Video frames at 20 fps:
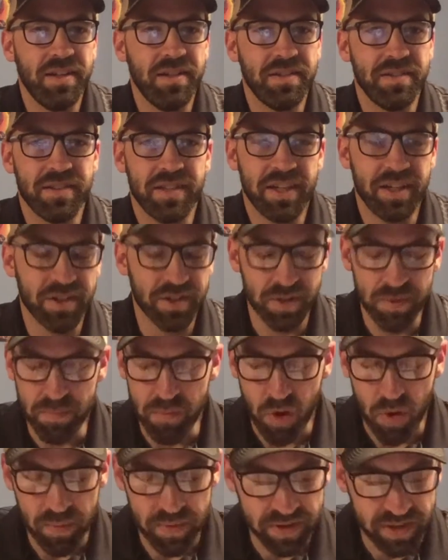Here in a
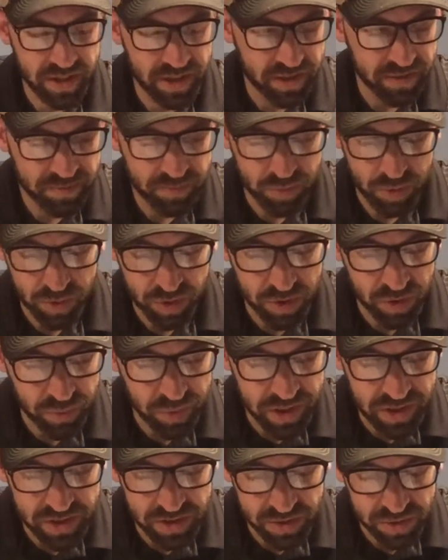moment that we're going to
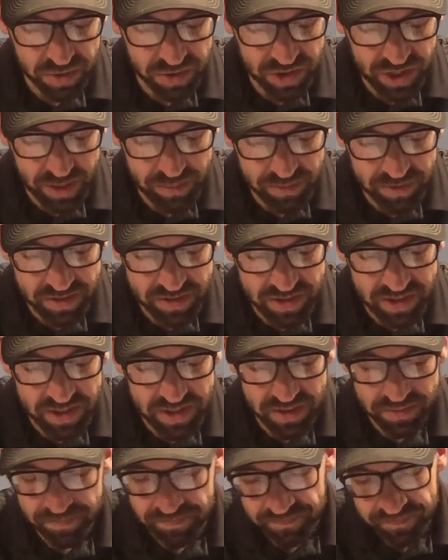read in Luke chapter
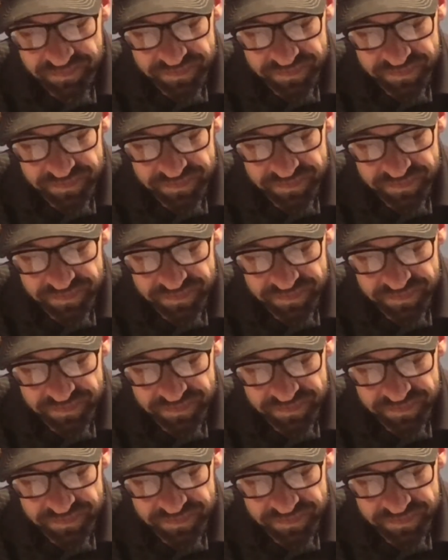10,